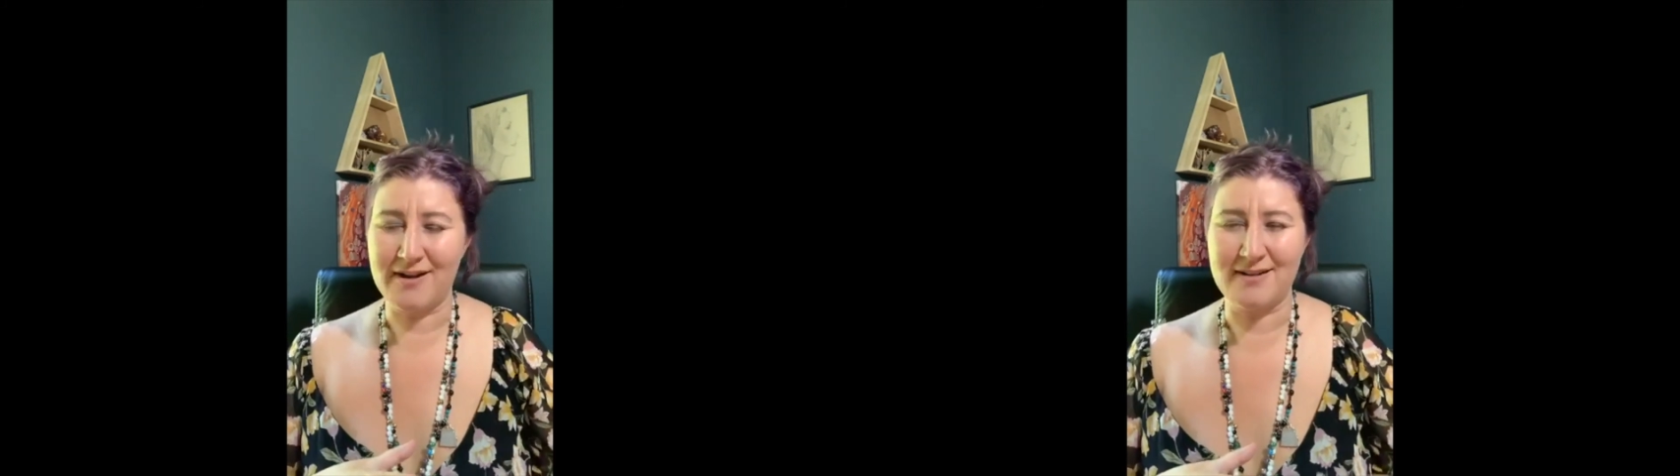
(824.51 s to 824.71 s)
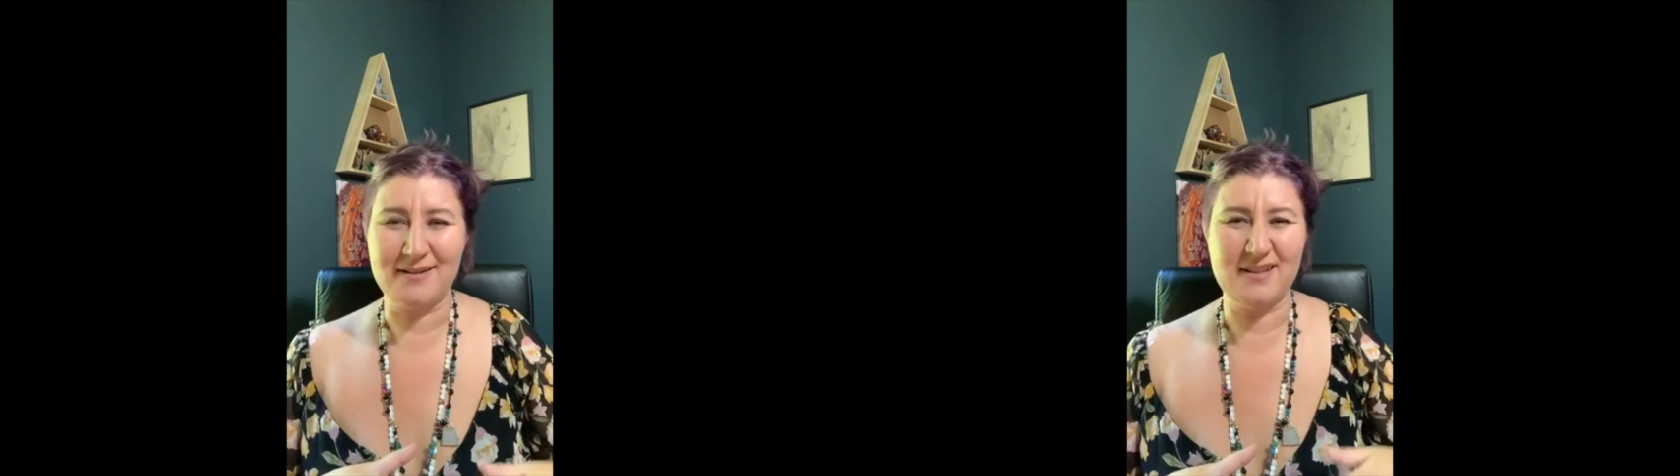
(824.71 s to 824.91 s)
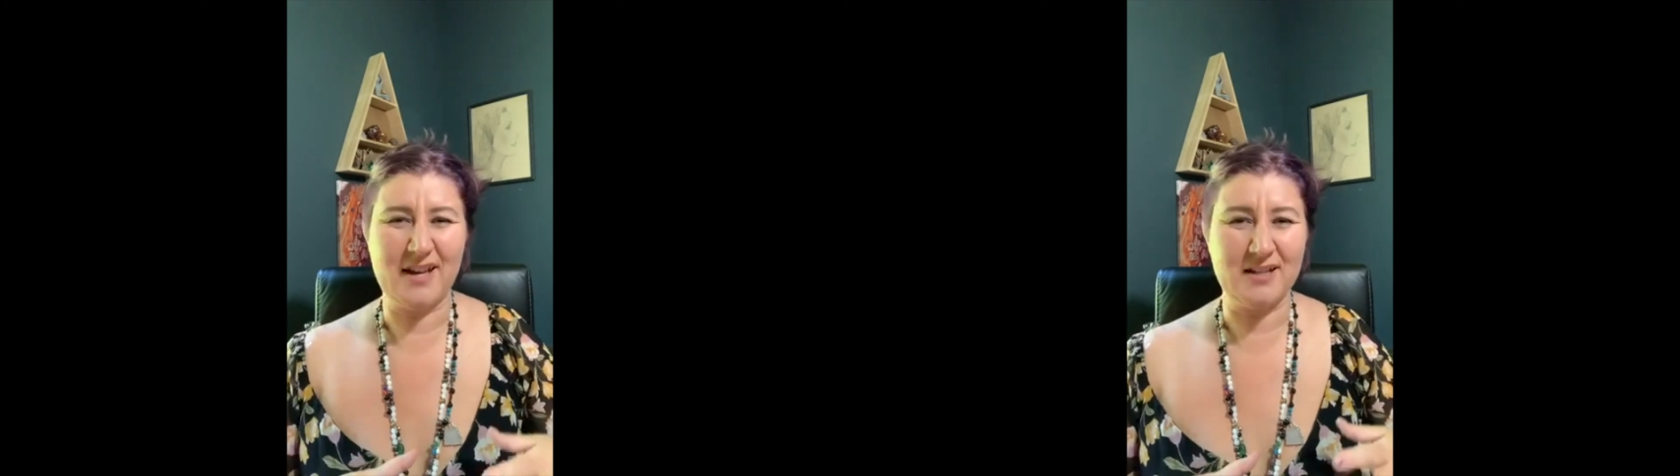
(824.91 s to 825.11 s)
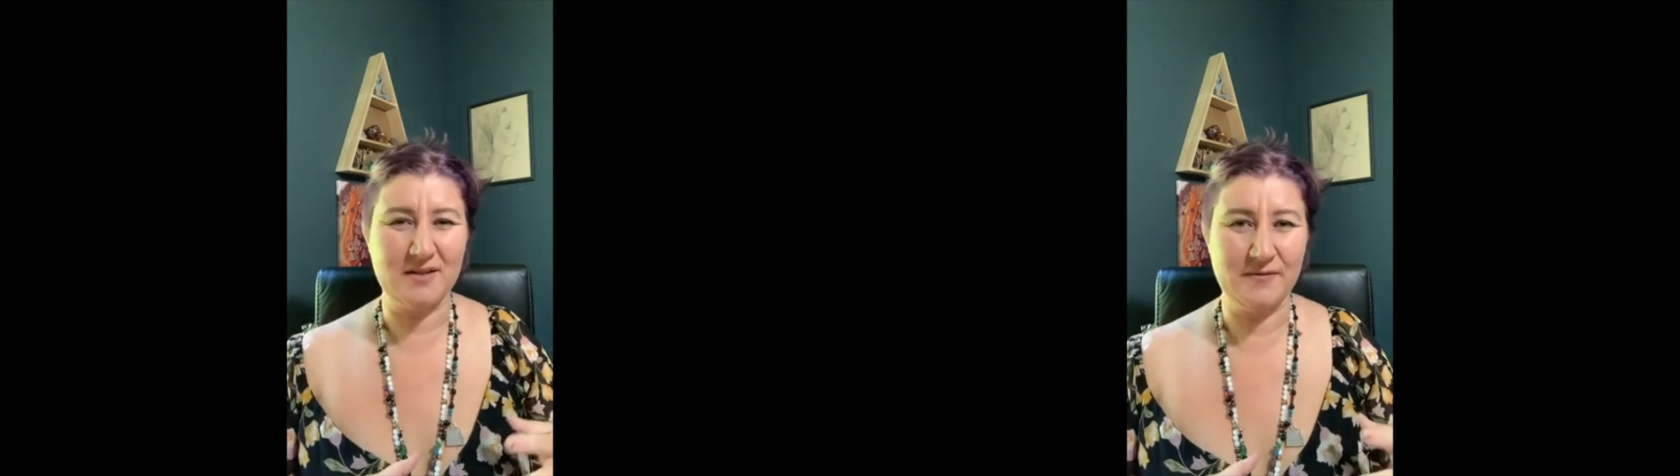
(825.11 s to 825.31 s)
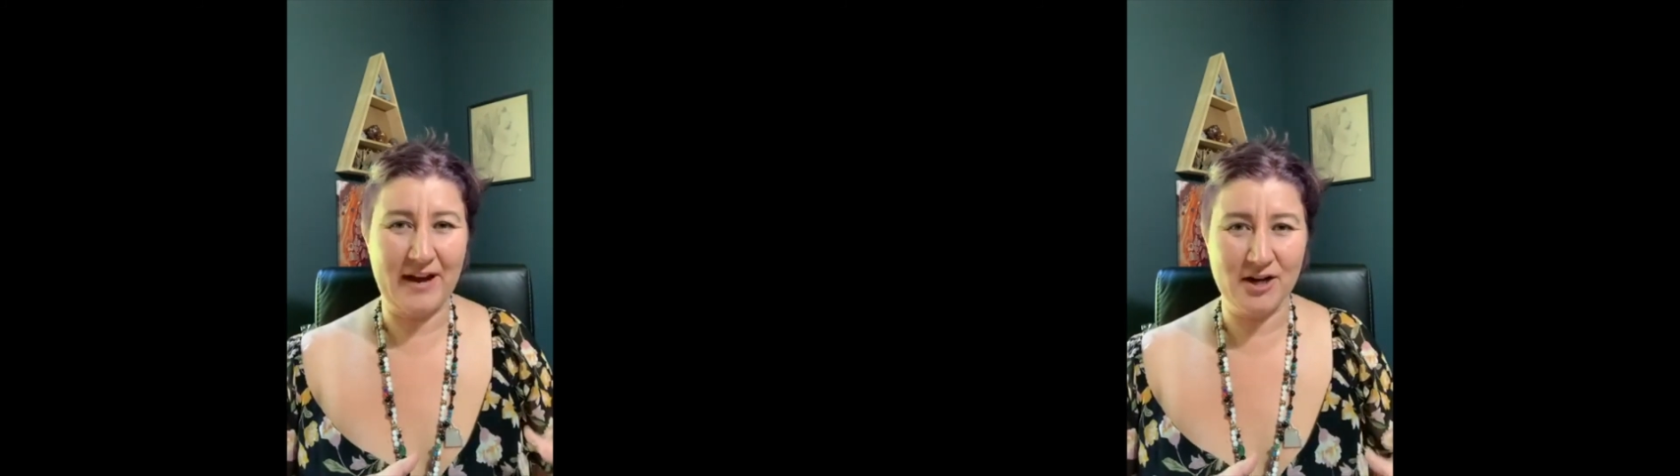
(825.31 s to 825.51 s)
and
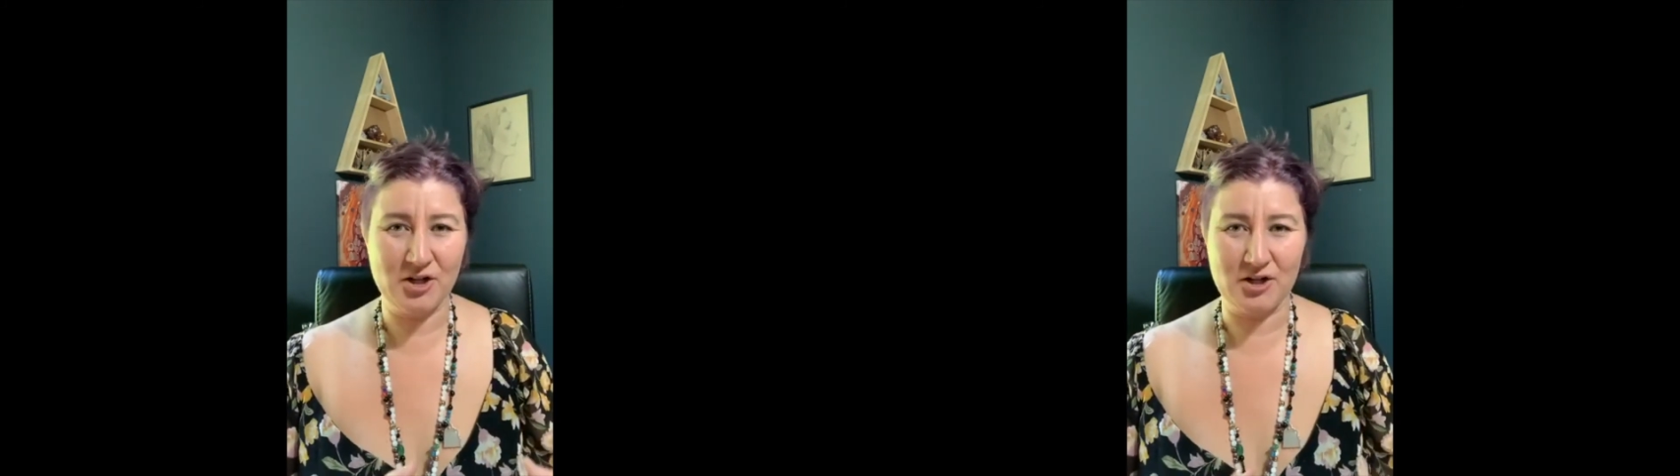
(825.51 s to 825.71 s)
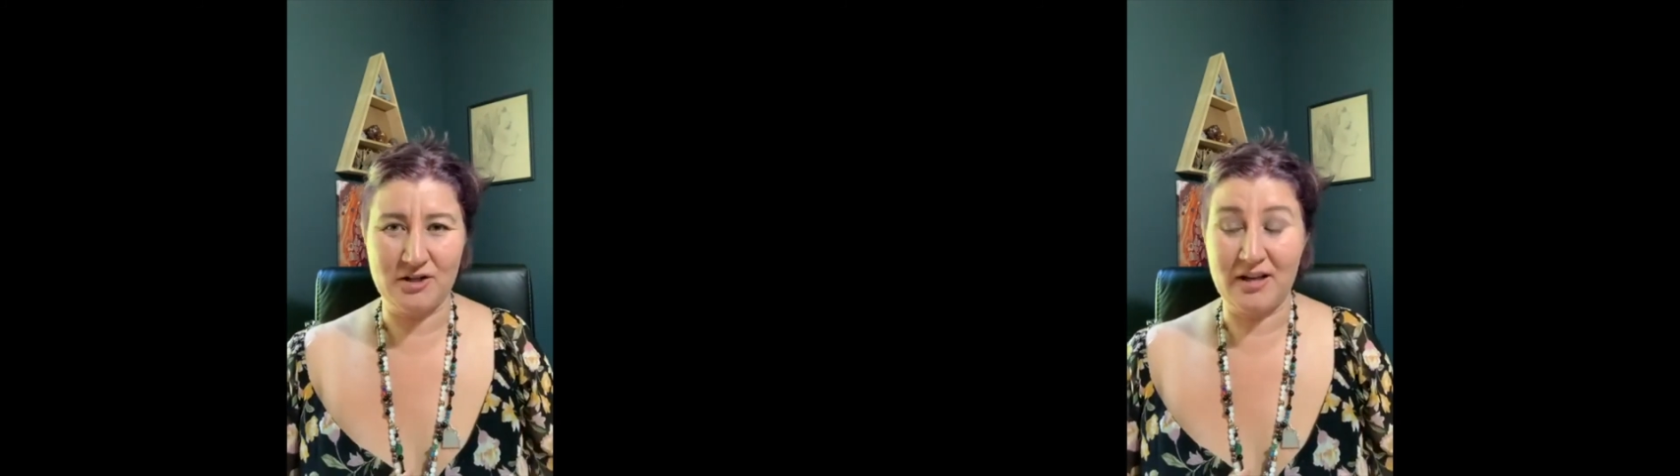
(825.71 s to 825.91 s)
satisfaction